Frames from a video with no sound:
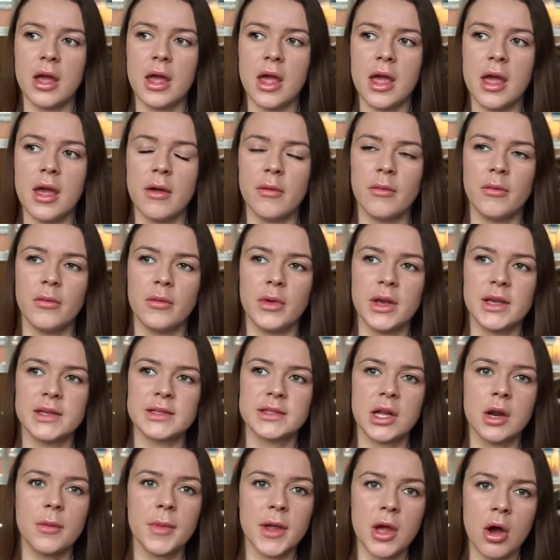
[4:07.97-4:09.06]
it it's
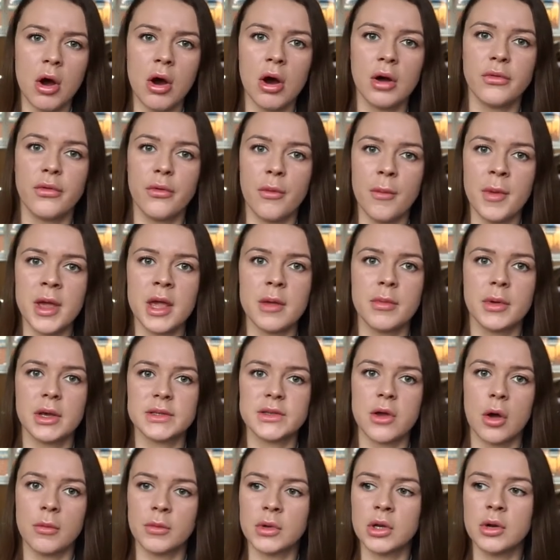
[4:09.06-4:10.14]
going to be hard for me
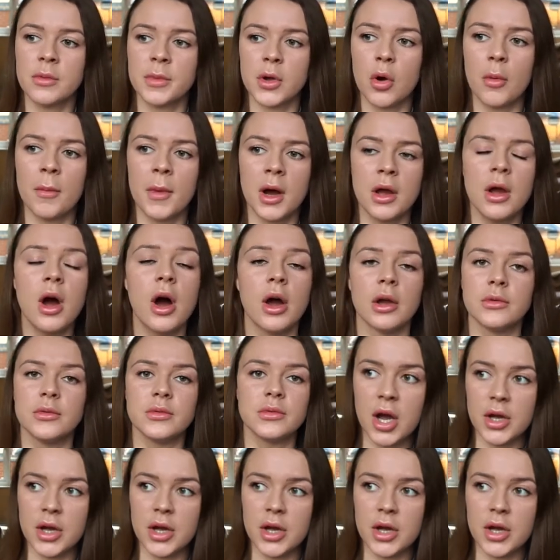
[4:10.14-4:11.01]
because I'm going to be on my own.